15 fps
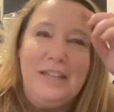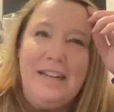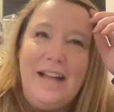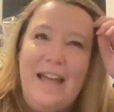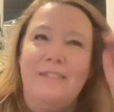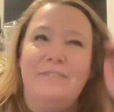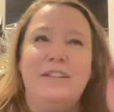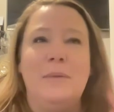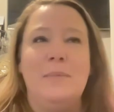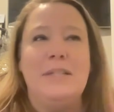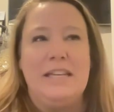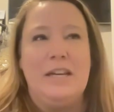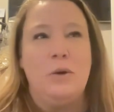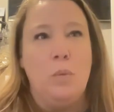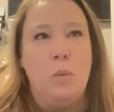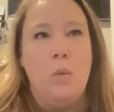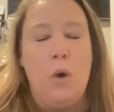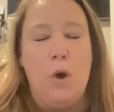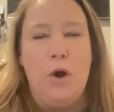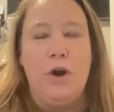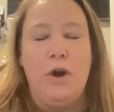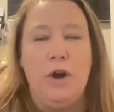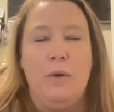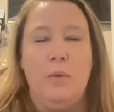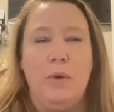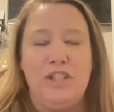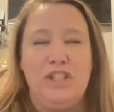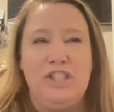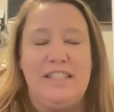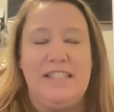kind of limiting her,
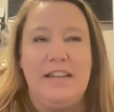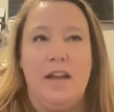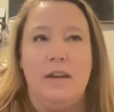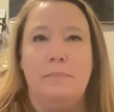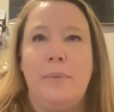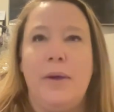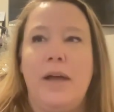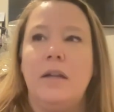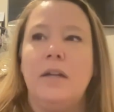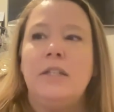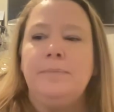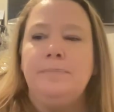what she's done. But